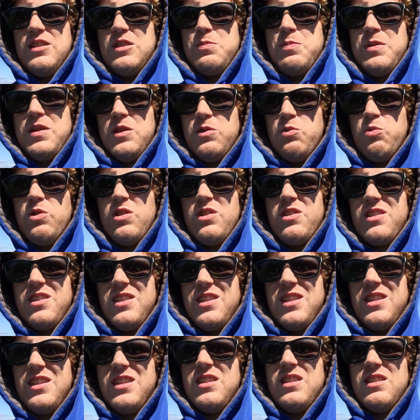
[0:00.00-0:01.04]
been
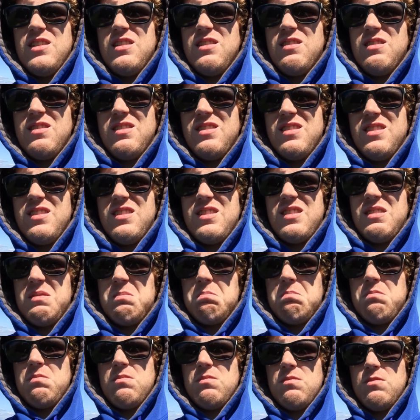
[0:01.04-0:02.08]
really
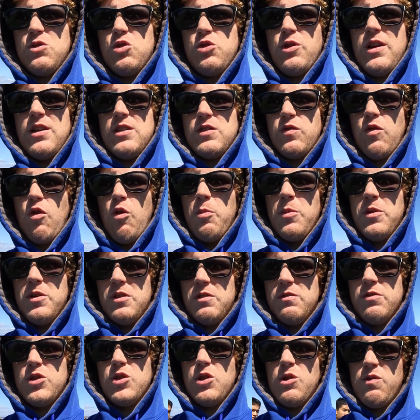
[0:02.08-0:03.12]

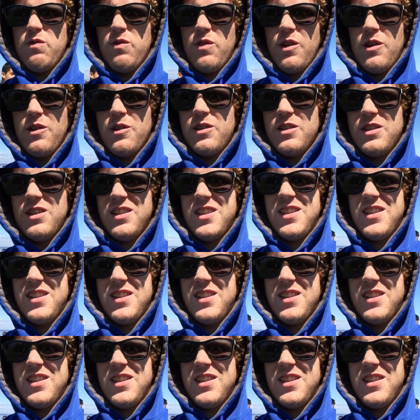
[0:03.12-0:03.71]
transformative so far.